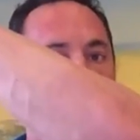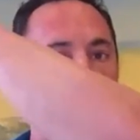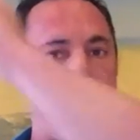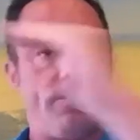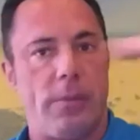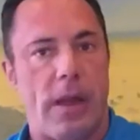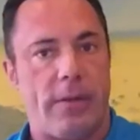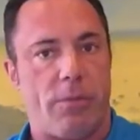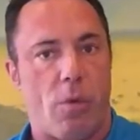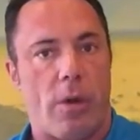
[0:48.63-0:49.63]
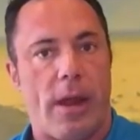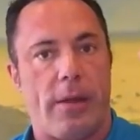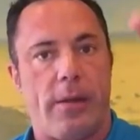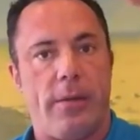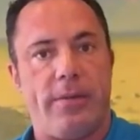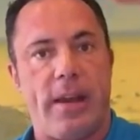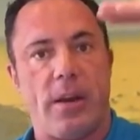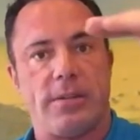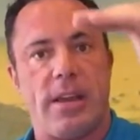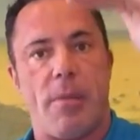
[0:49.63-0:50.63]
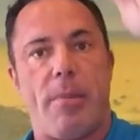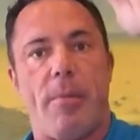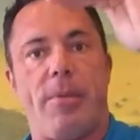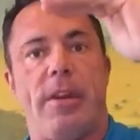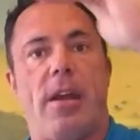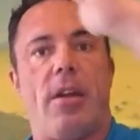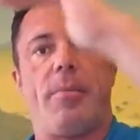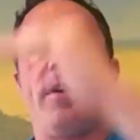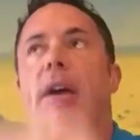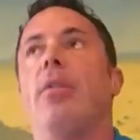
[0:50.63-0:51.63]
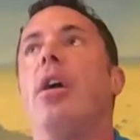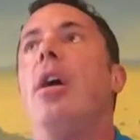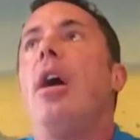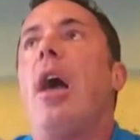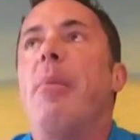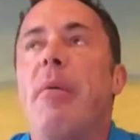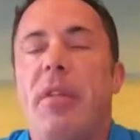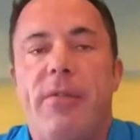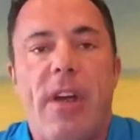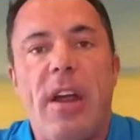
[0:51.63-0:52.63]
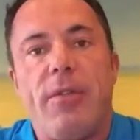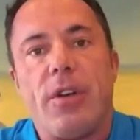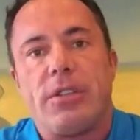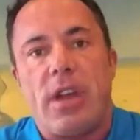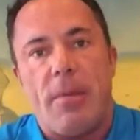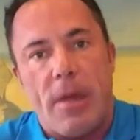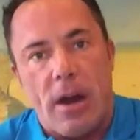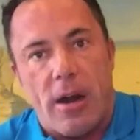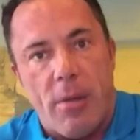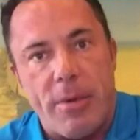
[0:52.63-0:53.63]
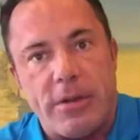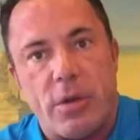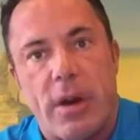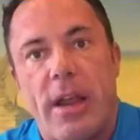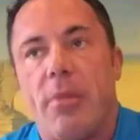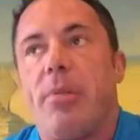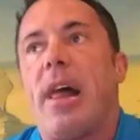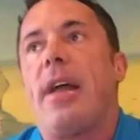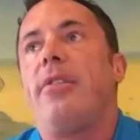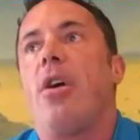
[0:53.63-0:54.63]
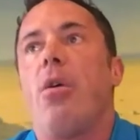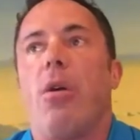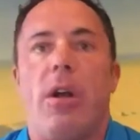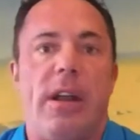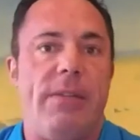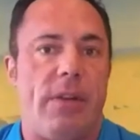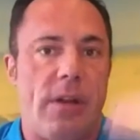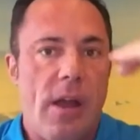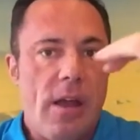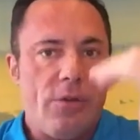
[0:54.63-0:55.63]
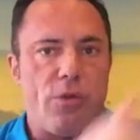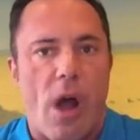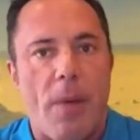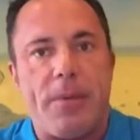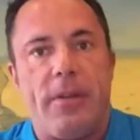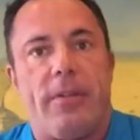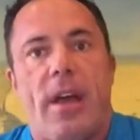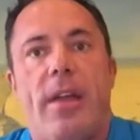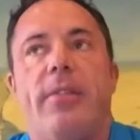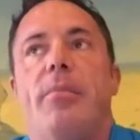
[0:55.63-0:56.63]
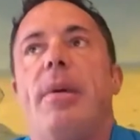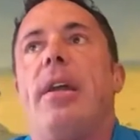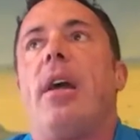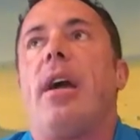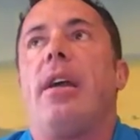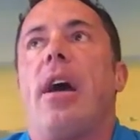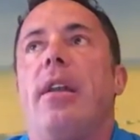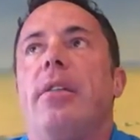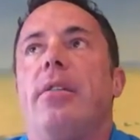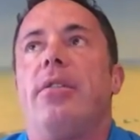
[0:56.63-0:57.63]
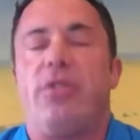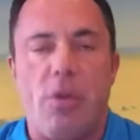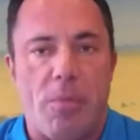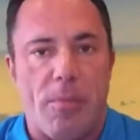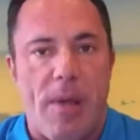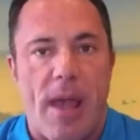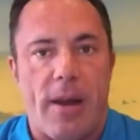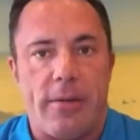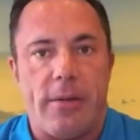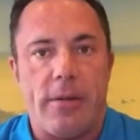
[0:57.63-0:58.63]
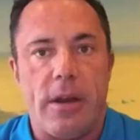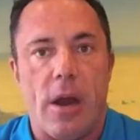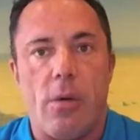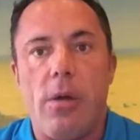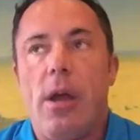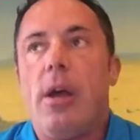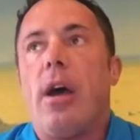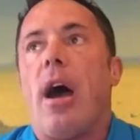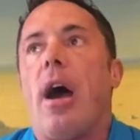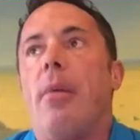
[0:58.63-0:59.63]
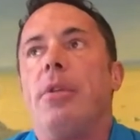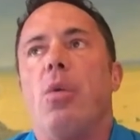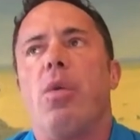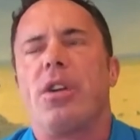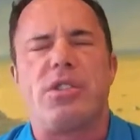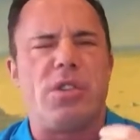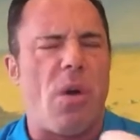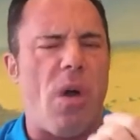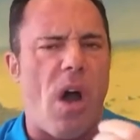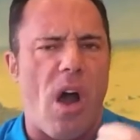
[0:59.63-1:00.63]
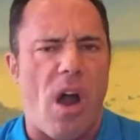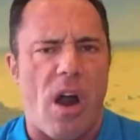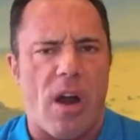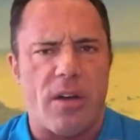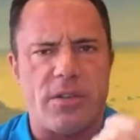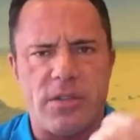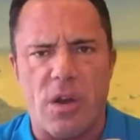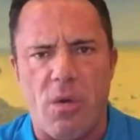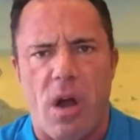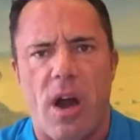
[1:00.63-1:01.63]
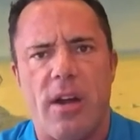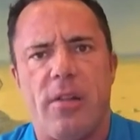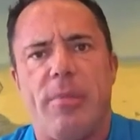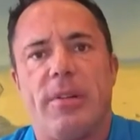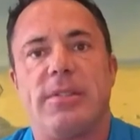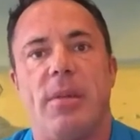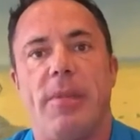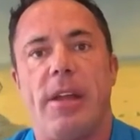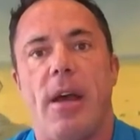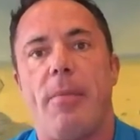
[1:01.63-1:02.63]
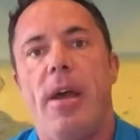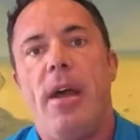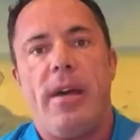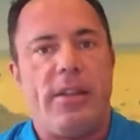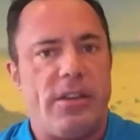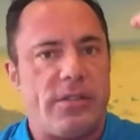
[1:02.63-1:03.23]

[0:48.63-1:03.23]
right? It's more like stair step up and down, up and down. I remember the very first time that our company sort of hit a plateau or even dropped in size a bit, I got super panicked, You work so hard to build something up, and then you